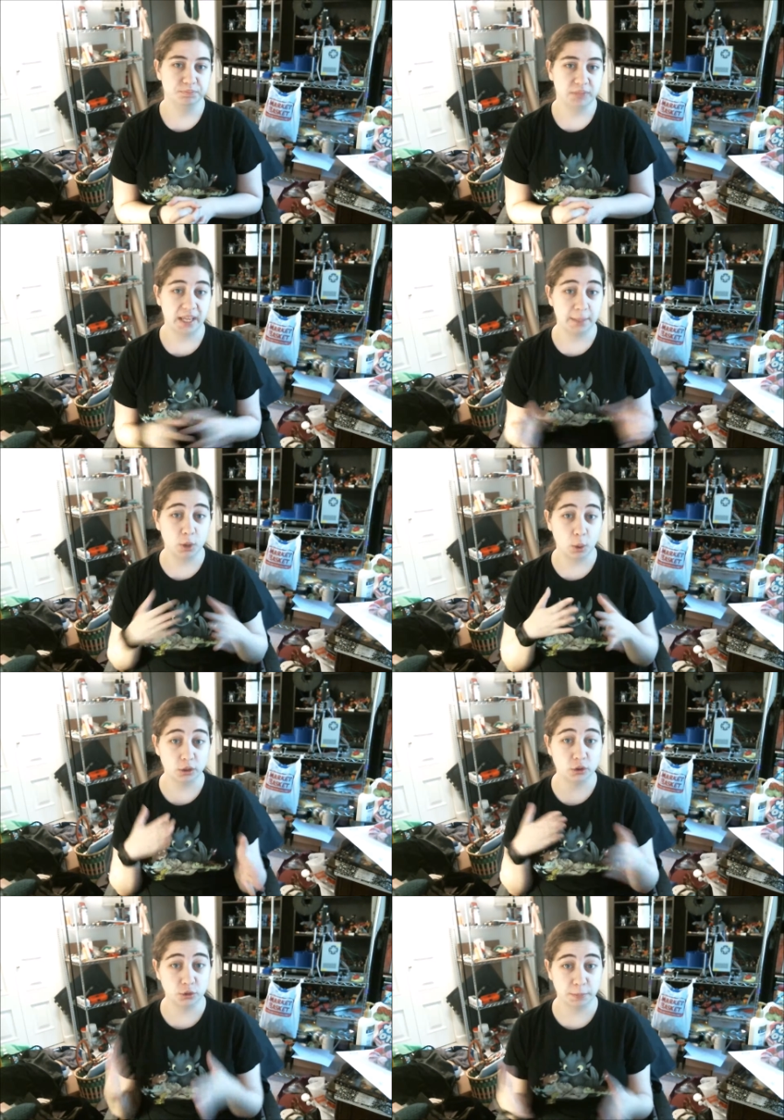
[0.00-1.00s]
am going
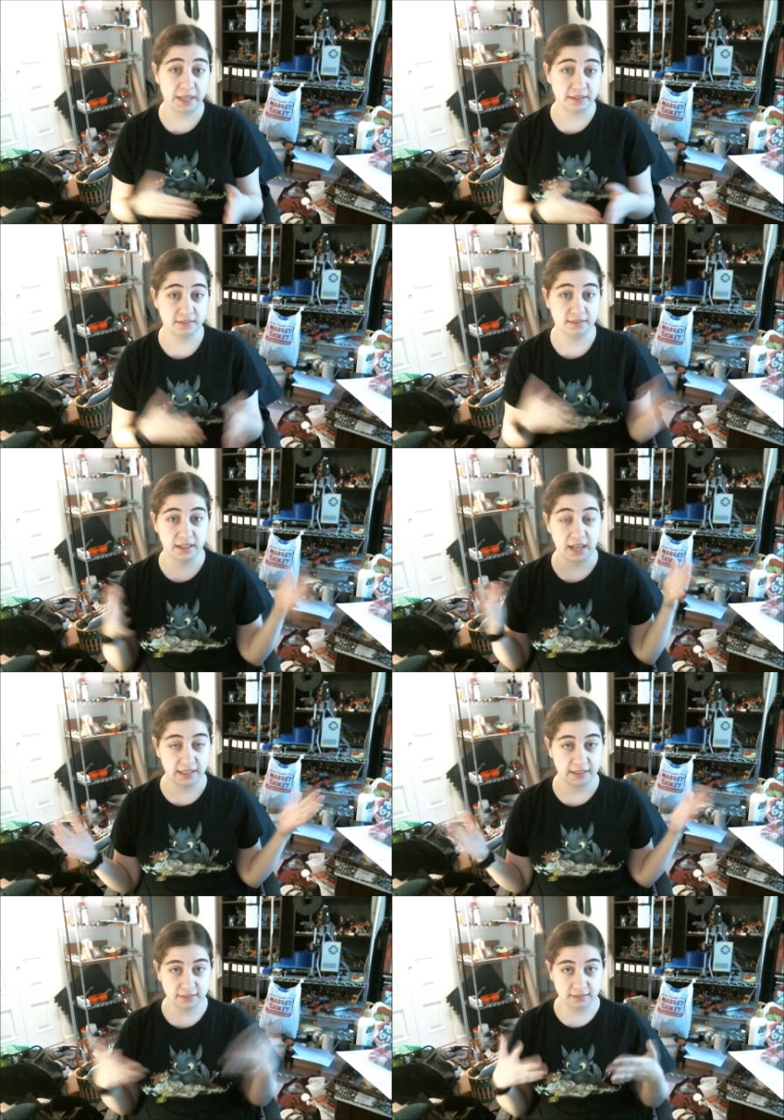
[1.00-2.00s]
to spend the
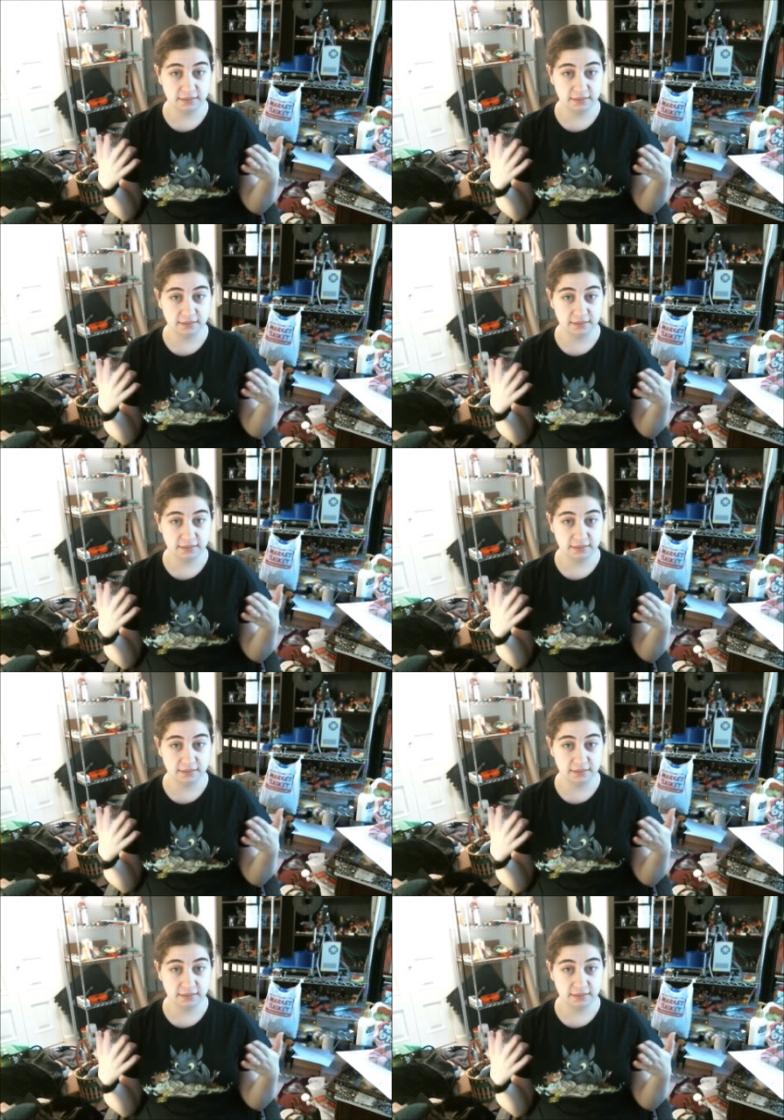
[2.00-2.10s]
night